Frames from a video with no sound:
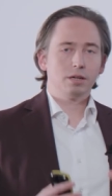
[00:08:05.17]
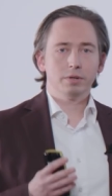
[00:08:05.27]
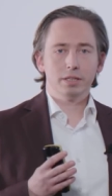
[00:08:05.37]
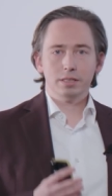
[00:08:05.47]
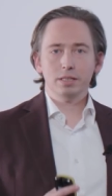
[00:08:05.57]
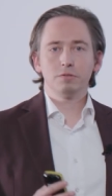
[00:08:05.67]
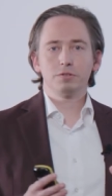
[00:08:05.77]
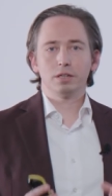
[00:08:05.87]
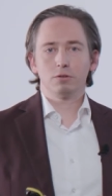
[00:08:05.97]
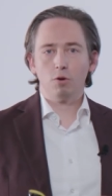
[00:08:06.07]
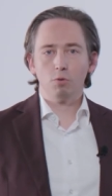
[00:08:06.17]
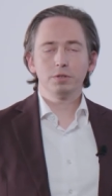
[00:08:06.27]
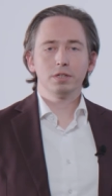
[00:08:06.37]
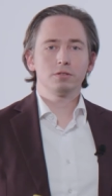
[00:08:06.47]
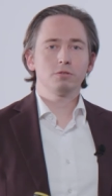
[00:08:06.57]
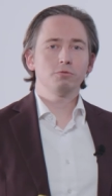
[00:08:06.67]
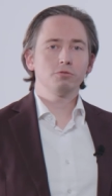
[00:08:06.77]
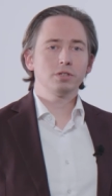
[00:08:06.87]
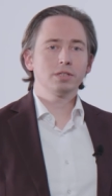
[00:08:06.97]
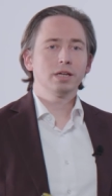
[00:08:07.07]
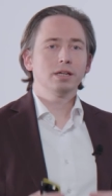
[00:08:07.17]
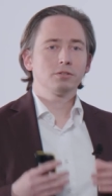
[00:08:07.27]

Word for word: our adhesives and coating solutions,